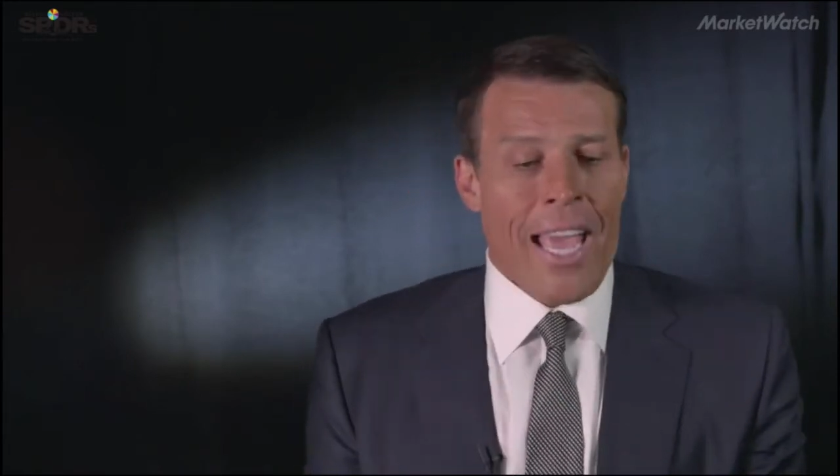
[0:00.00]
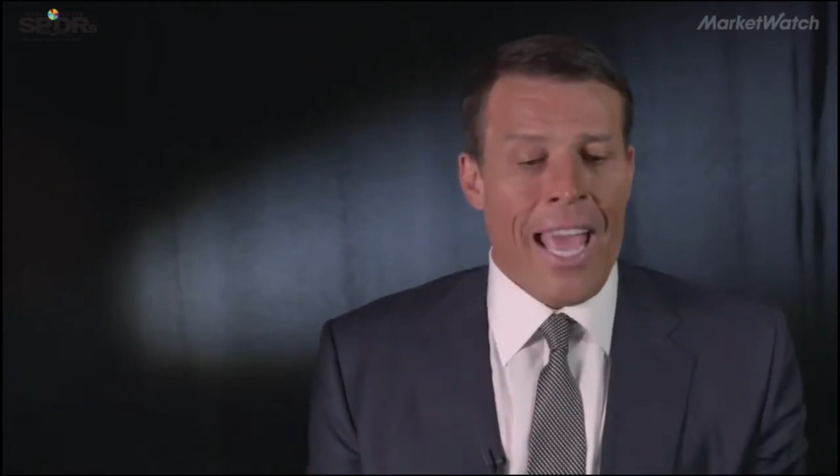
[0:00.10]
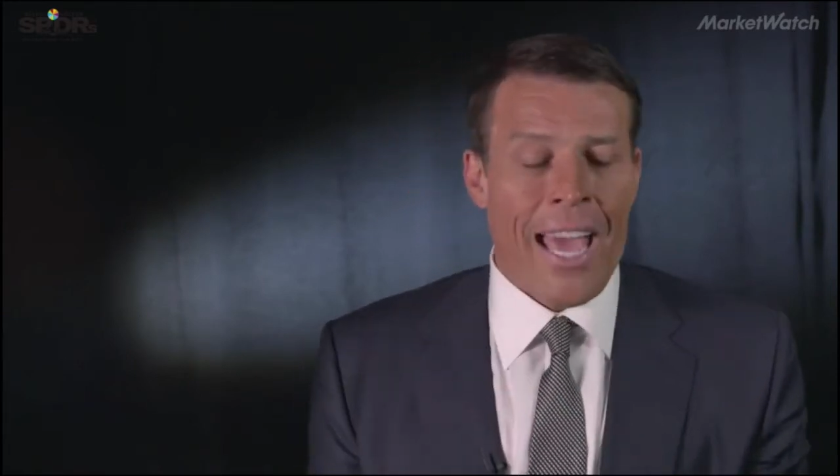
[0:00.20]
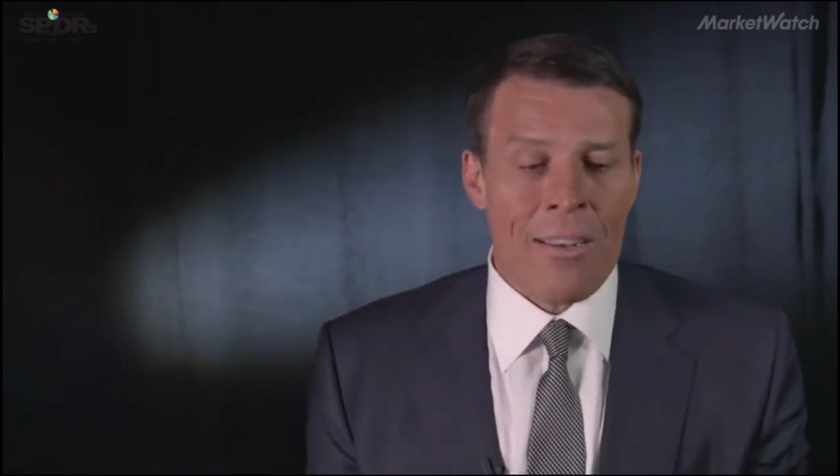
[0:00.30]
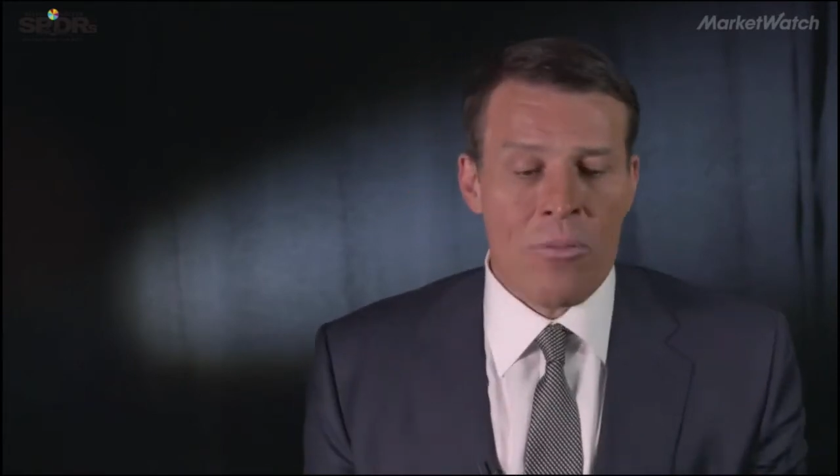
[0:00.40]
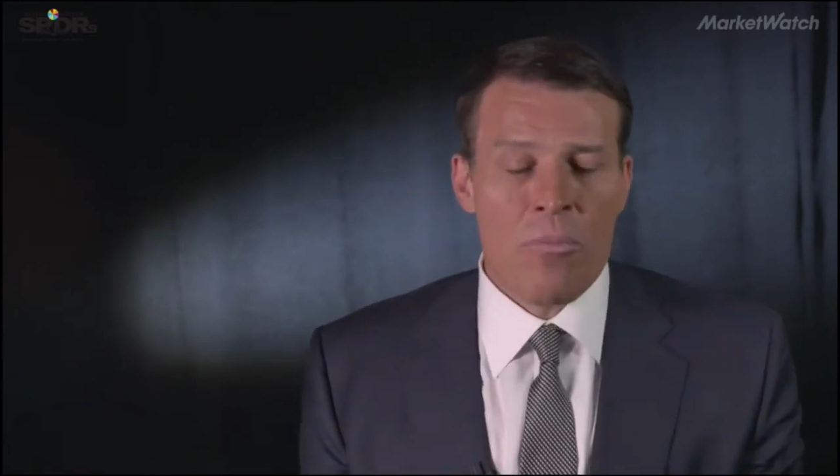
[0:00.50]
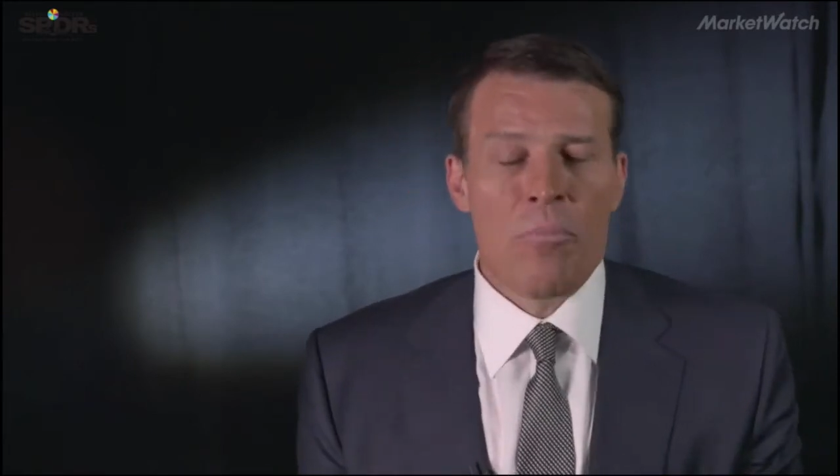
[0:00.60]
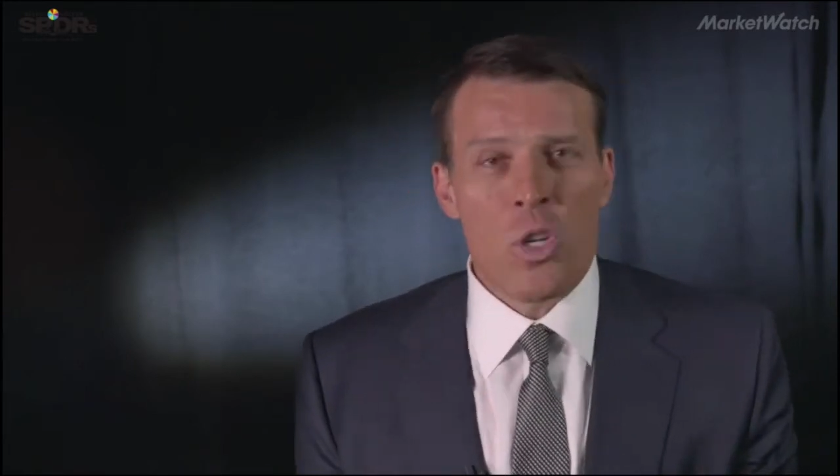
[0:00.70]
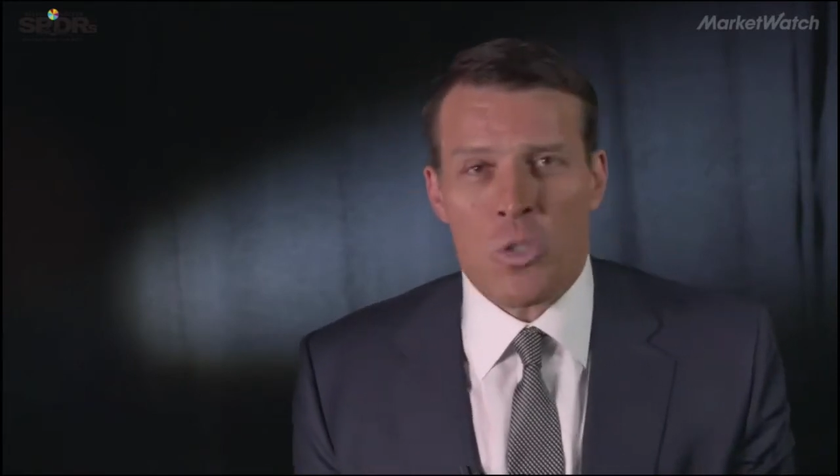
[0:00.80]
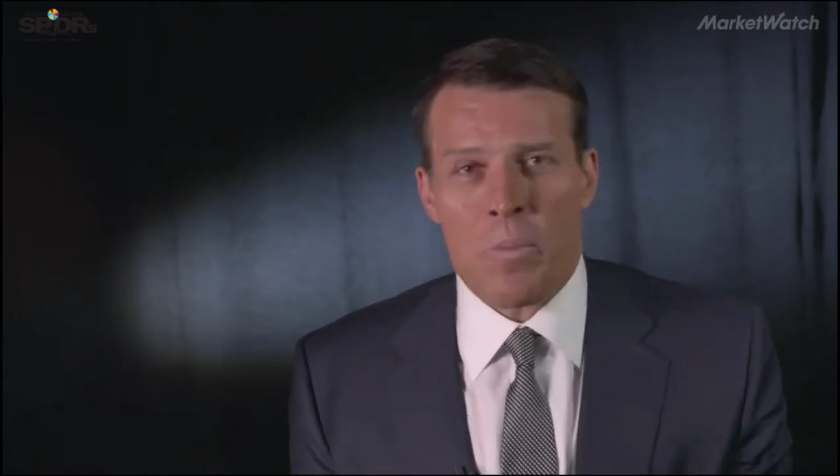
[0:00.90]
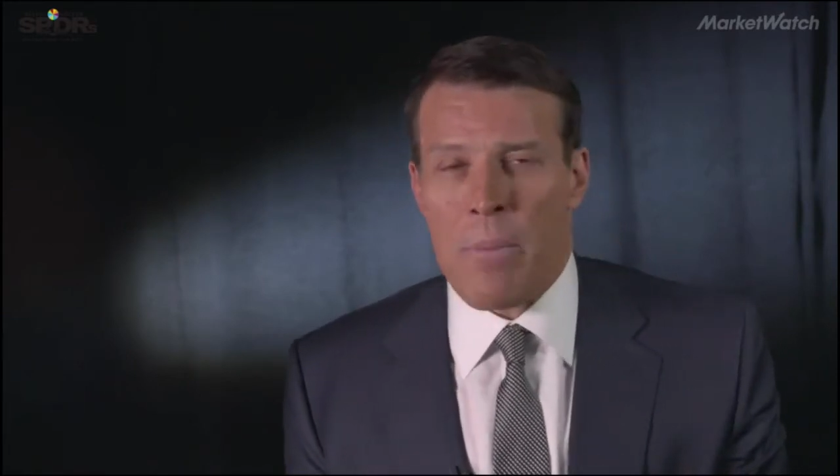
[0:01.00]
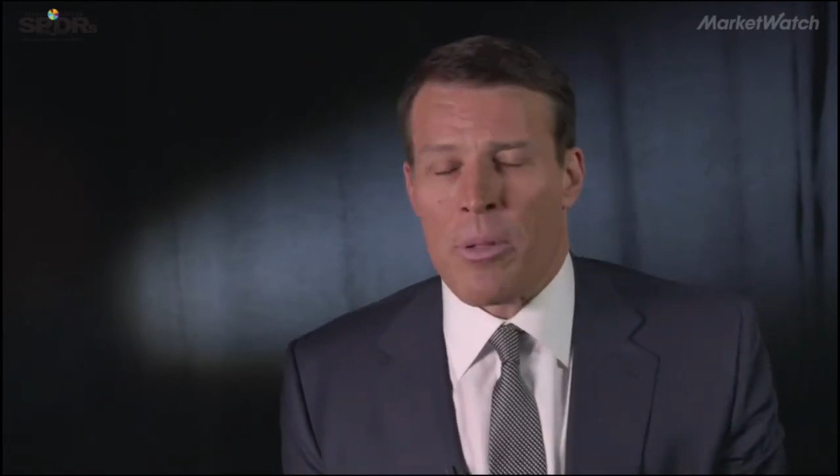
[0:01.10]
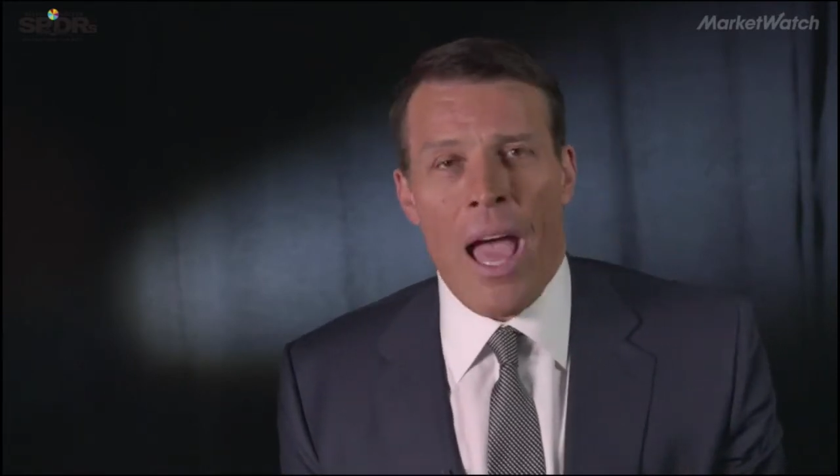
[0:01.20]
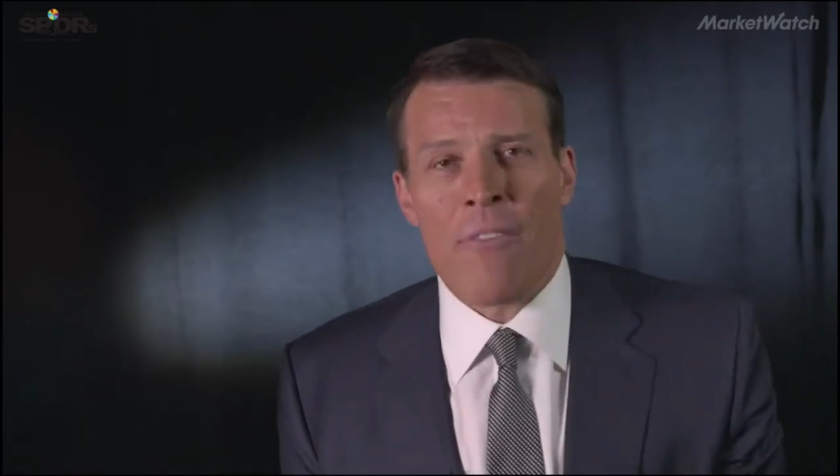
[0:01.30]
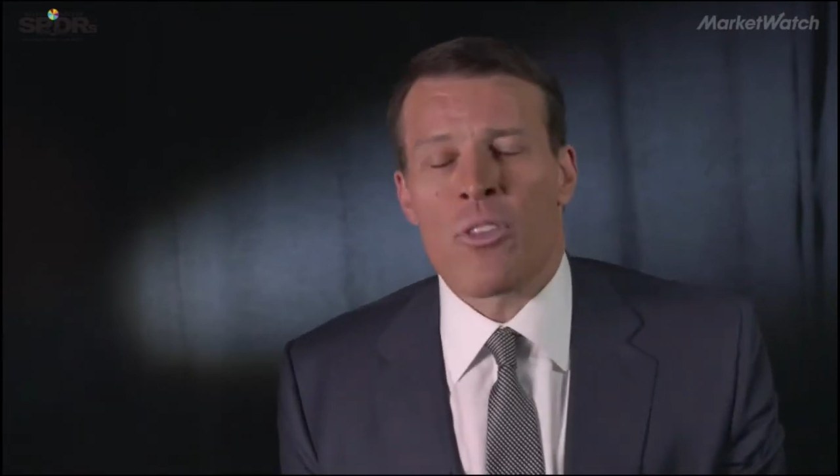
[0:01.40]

And most people have